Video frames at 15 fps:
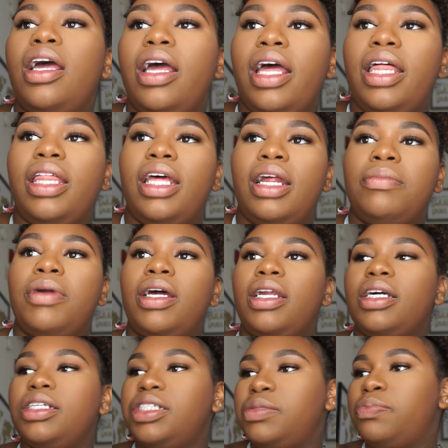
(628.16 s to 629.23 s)
and then I'm going
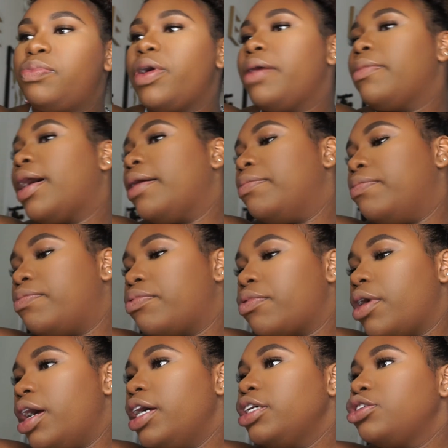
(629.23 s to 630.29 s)
to spray my
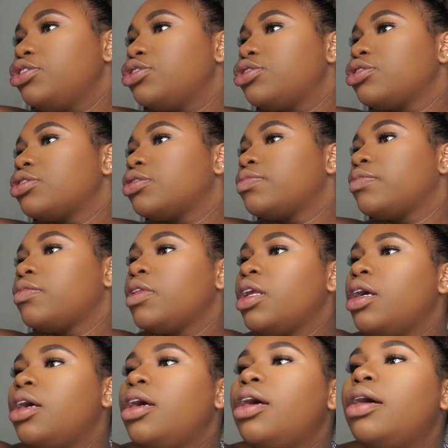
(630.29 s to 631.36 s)
brush.
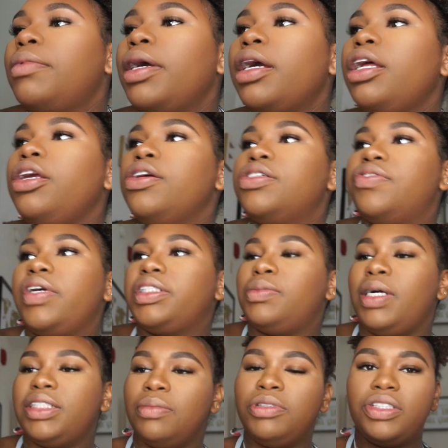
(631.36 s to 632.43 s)
I'm not going to use Fix
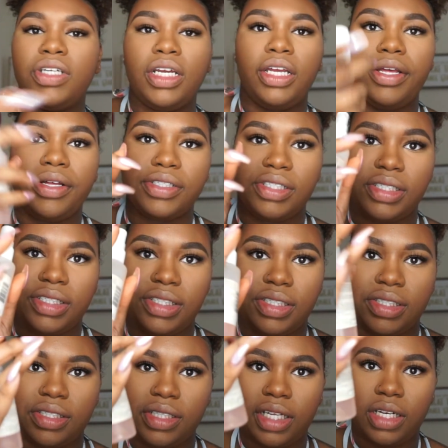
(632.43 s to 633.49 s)
Plus. I'm just going to use
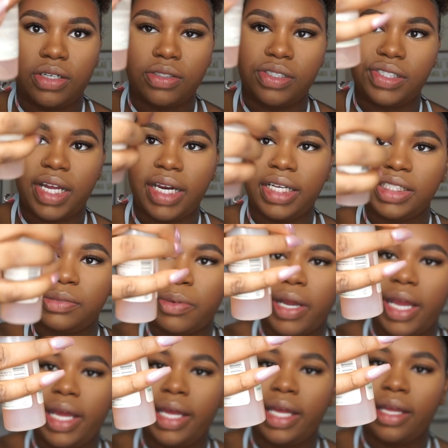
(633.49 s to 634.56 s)
this little setting
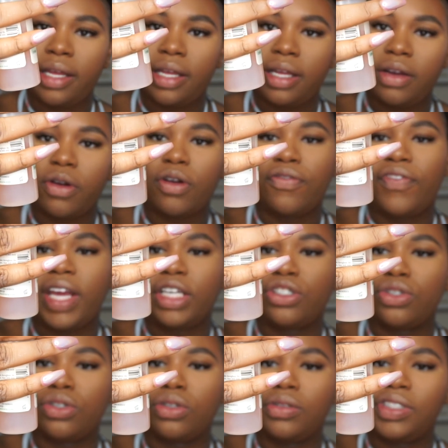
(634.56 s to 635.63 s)
spray or
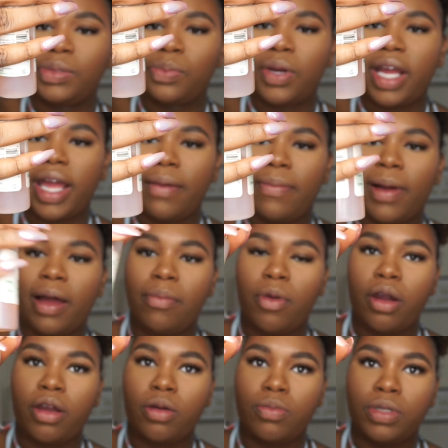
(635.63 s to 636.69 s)
facial spray by
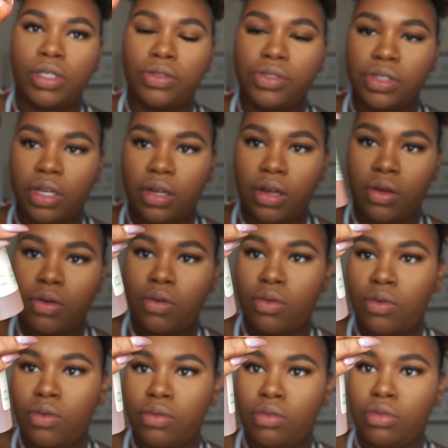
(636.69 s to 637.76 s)
Mario
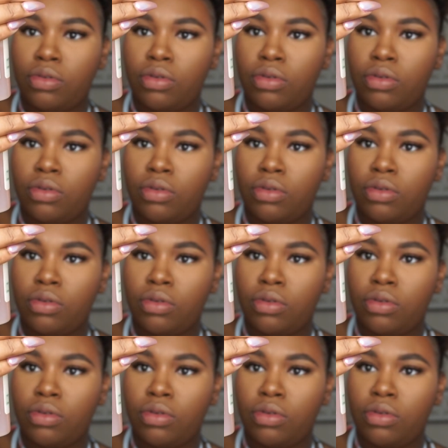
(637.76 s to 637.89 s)
Badisco.